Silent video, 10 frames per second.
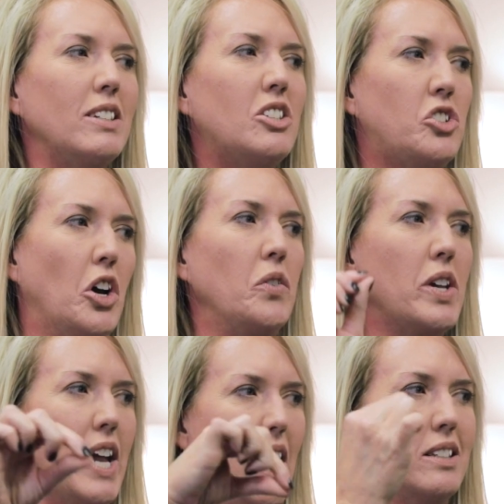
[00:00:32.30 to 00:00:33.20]
would so
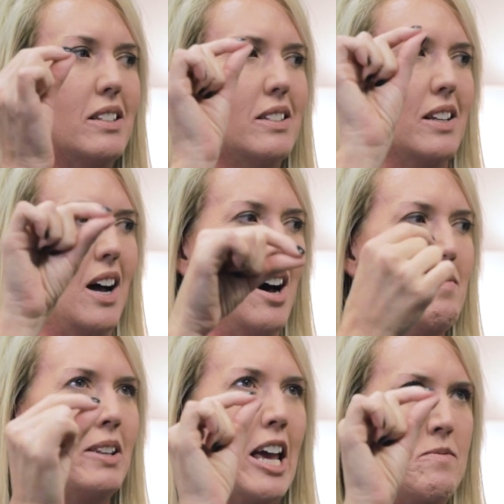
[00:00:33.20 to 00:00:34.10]
guess
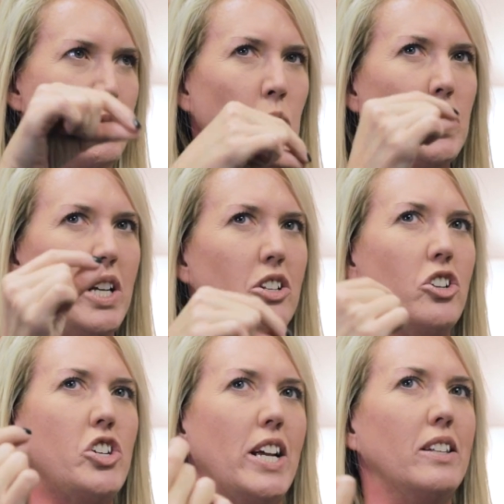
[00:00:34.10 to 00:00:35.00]
labels into
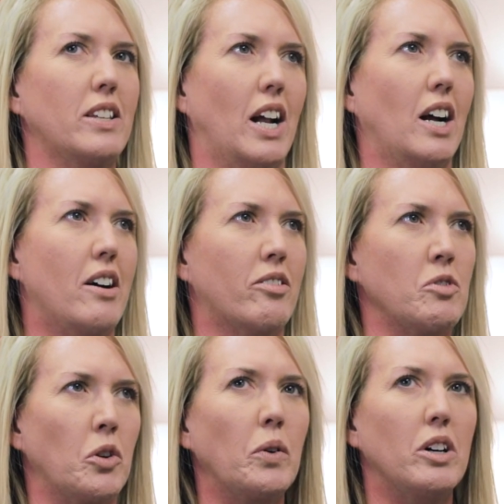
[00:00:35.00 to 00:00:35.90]
jeans that I got from
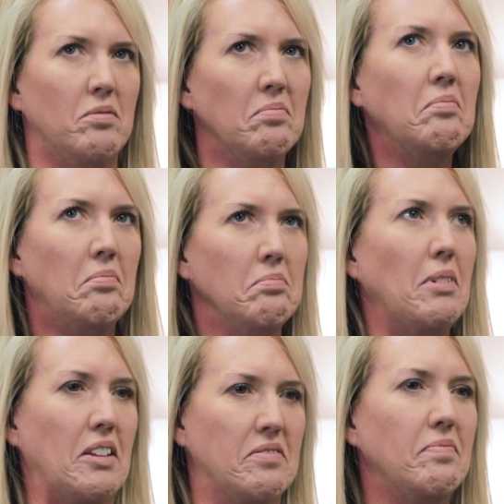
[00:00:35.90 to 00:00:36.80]
Goodwill.
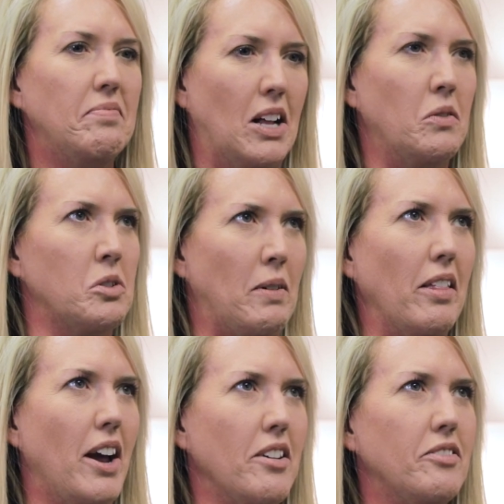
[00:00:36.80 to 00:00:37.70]
Like, that was my
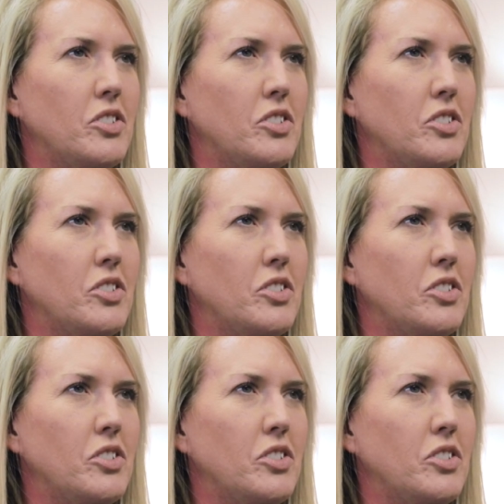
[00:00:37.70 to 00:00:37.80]
life.